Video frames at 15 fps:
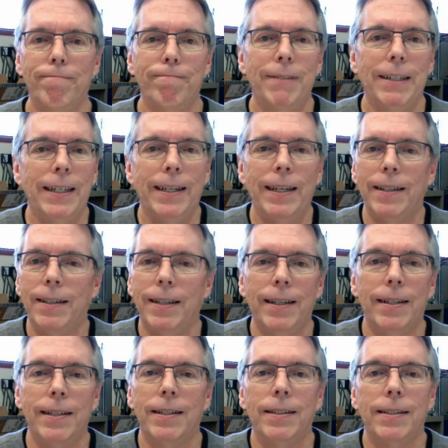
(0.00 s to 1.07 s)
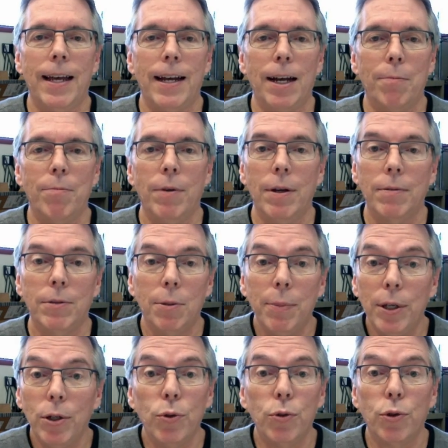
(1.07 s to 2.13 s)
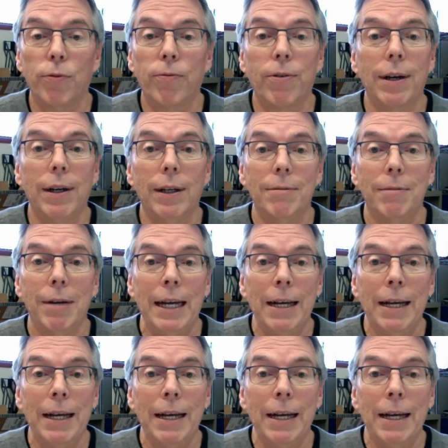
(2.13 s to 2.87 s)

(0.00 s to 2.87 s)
It is set up to be user-friendly.